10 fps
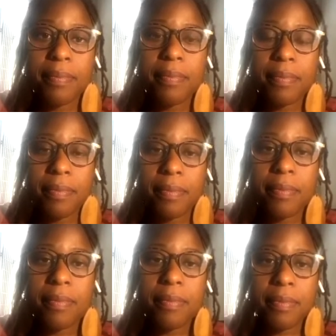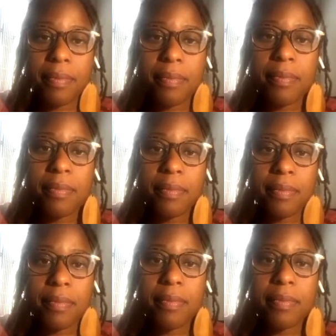
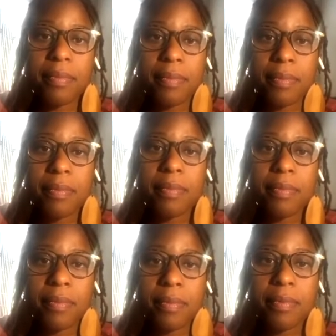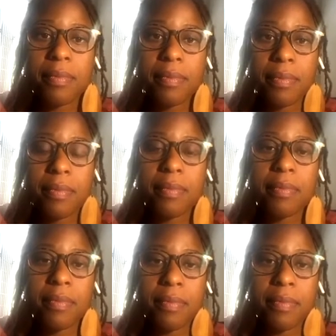(silent)